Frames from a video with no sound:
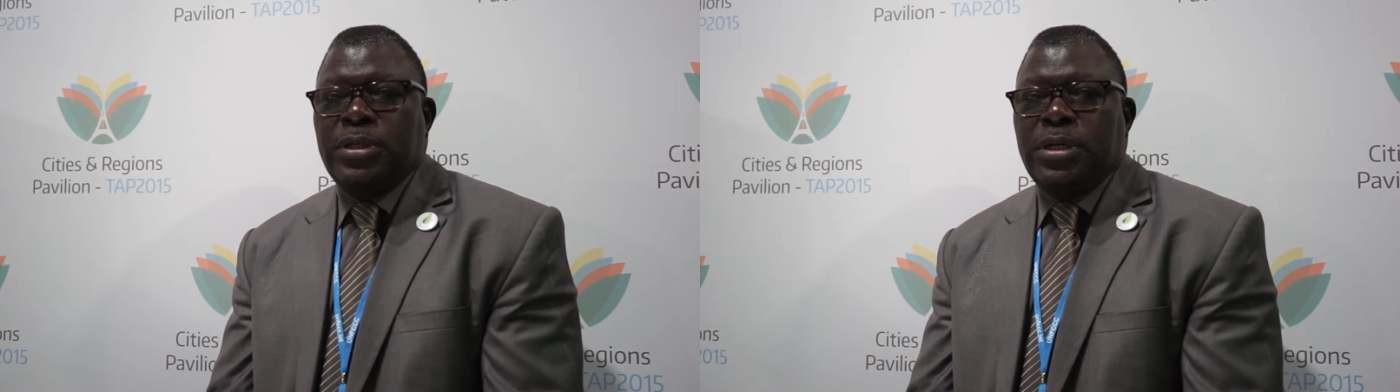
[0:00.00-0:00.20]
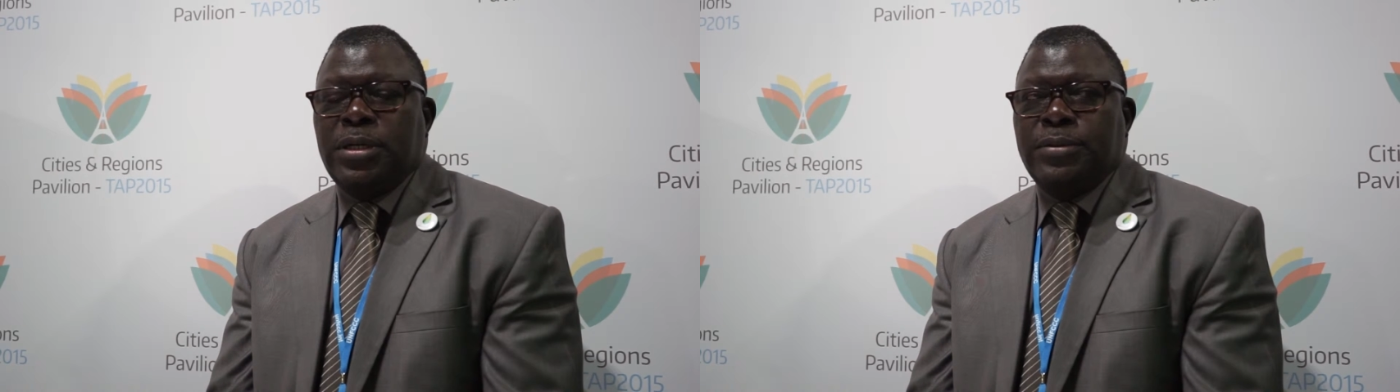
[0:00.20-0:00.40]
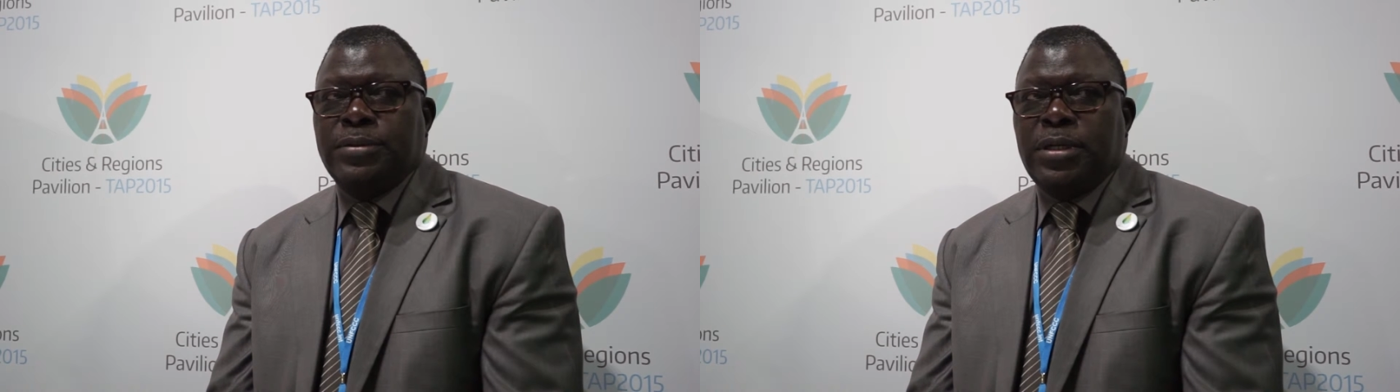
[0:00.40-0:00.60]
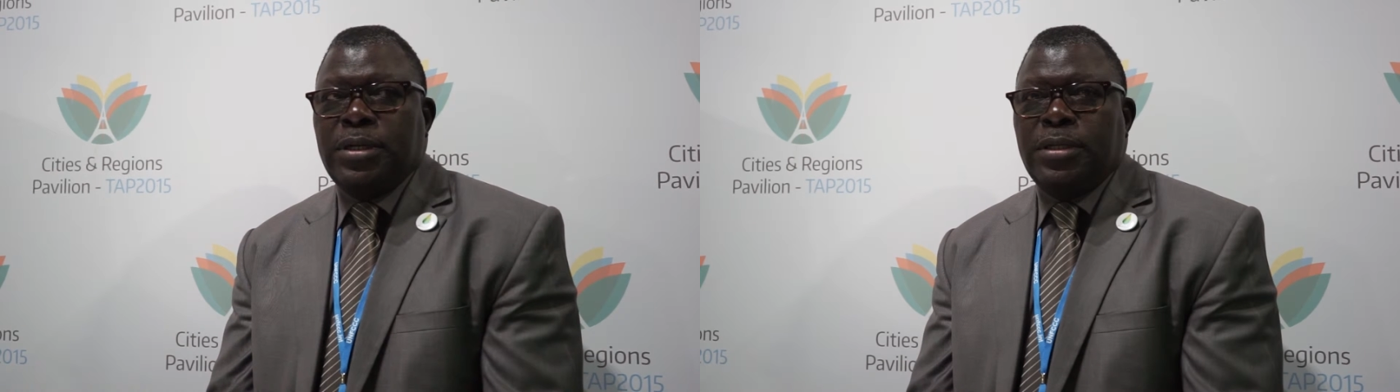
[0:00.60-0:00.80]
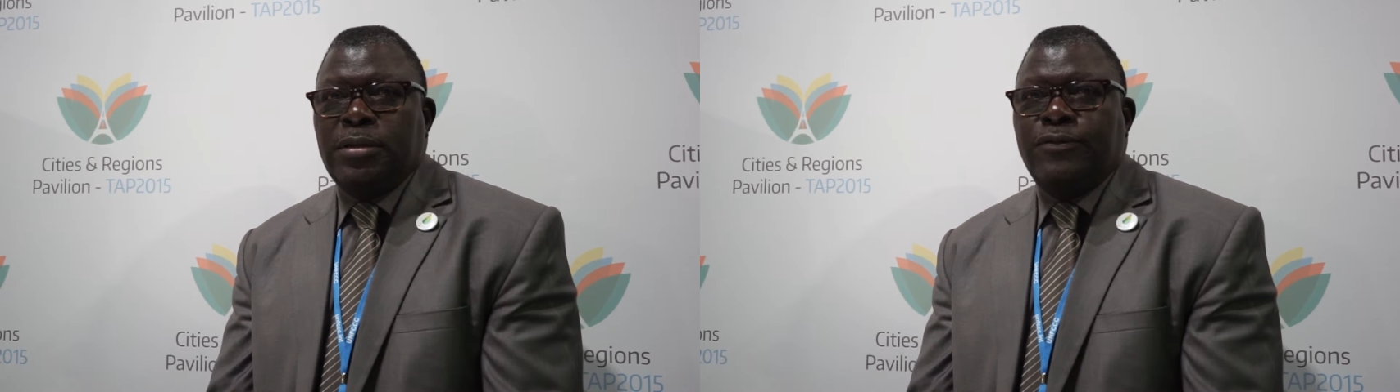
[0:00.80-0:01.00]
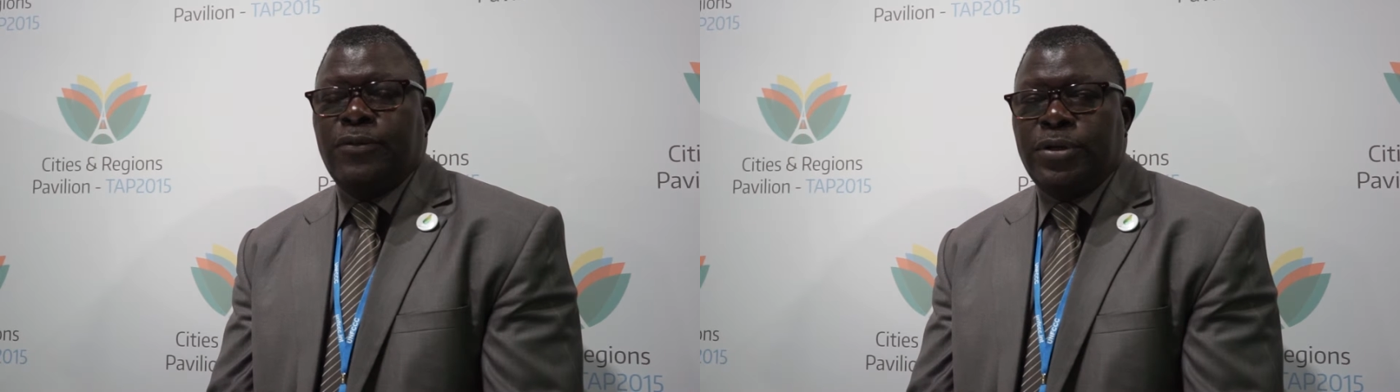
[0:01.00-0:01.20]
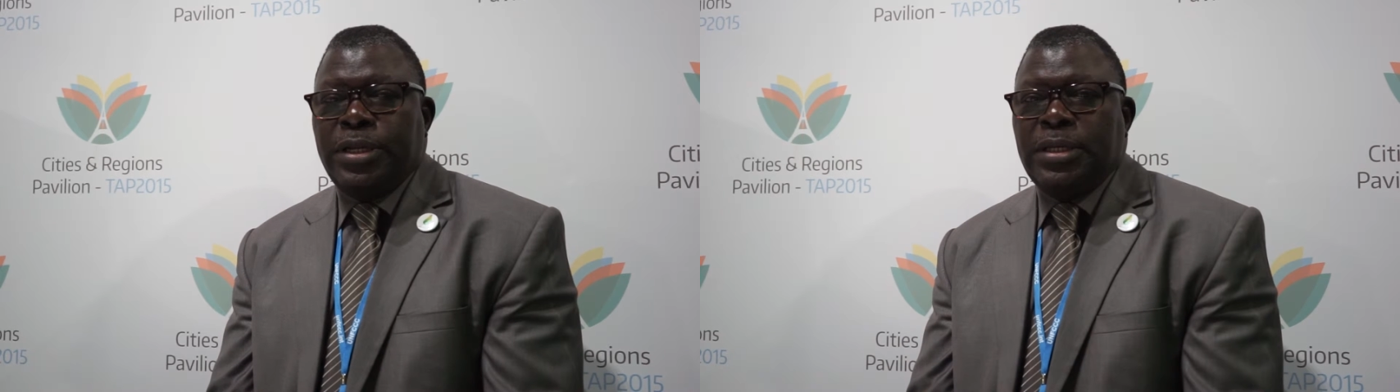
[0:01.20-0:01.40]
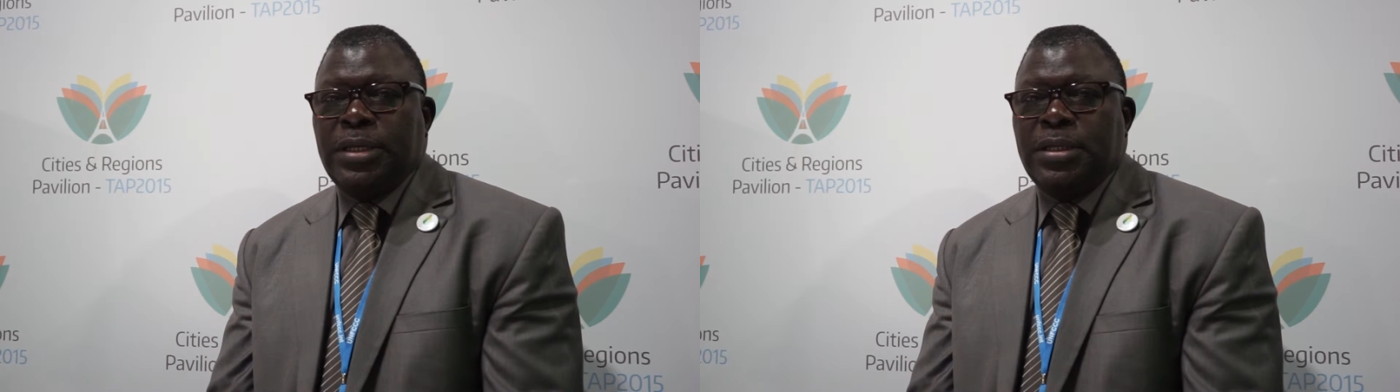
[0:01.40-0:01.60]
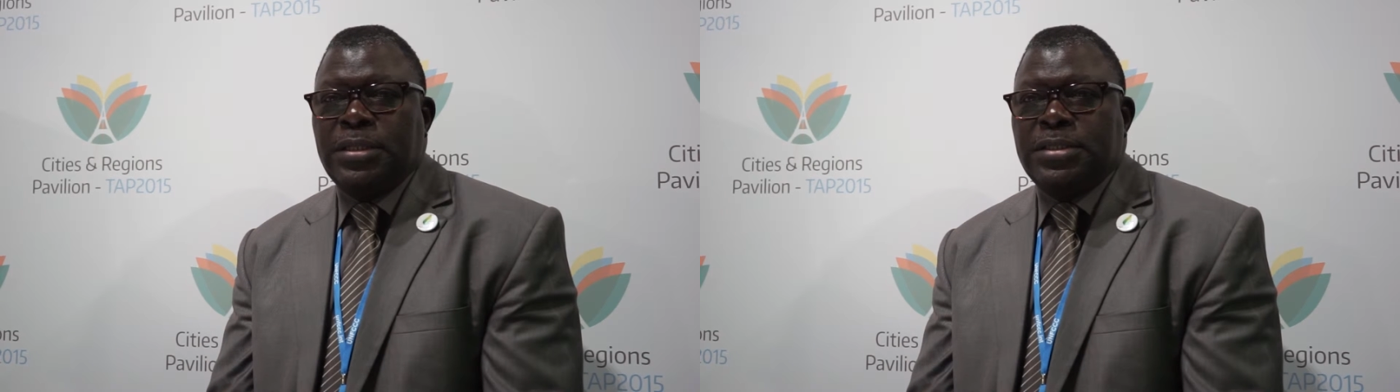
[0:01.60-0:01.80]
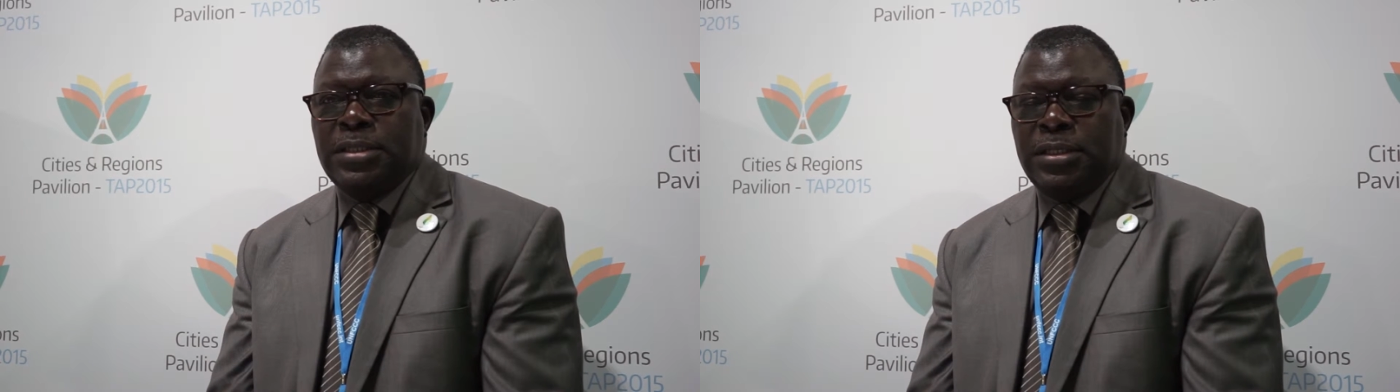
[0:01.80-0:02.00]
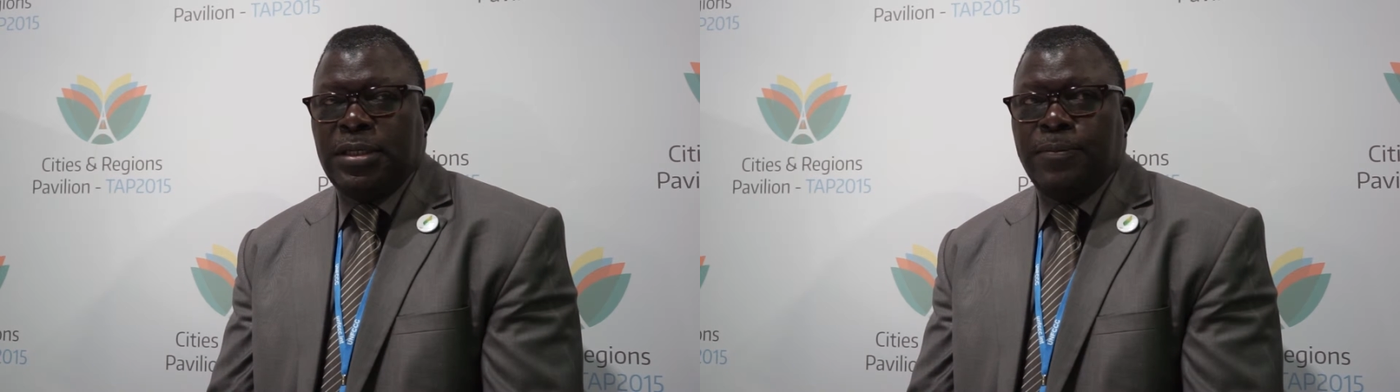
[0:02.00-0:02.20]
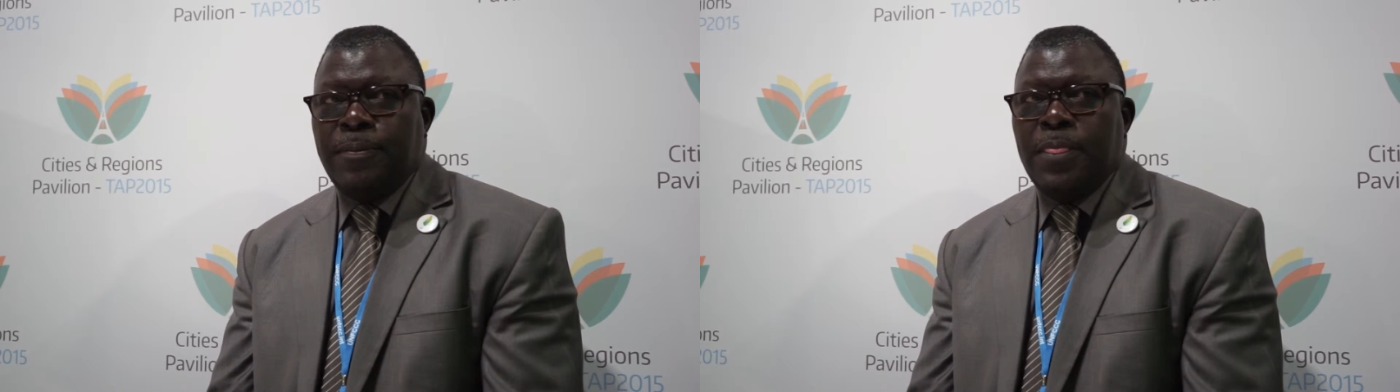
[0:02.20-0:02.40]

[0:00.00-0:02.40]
the flooding in the city.